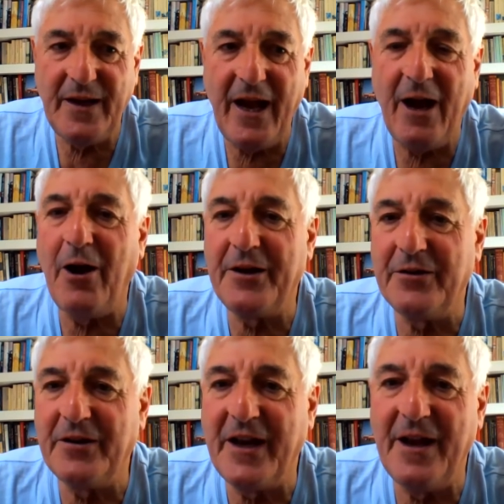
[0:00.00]
how I
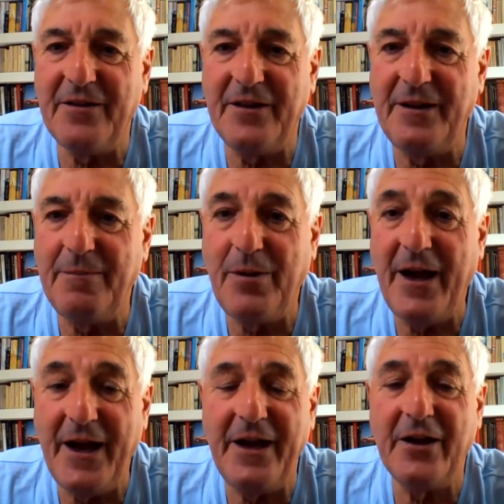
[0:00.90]
could get the
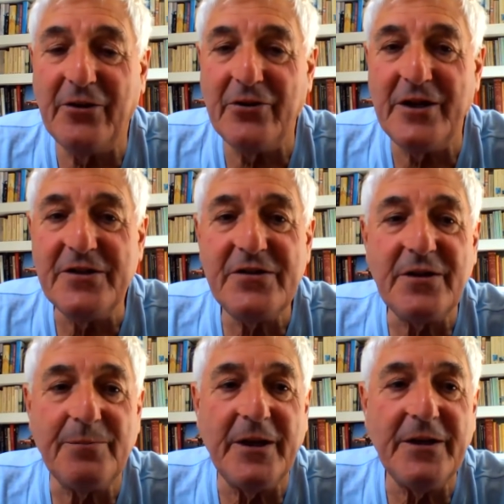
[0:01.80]
pay increased
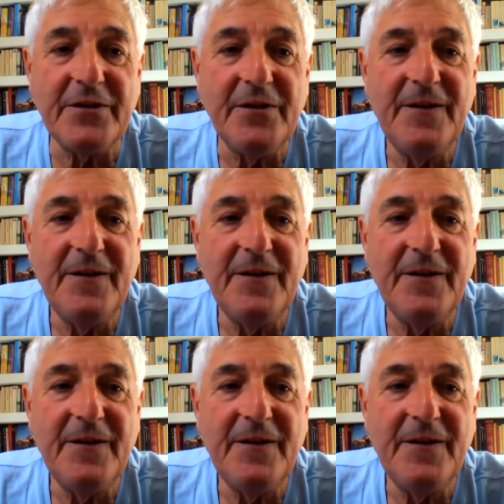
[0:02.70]
a bit.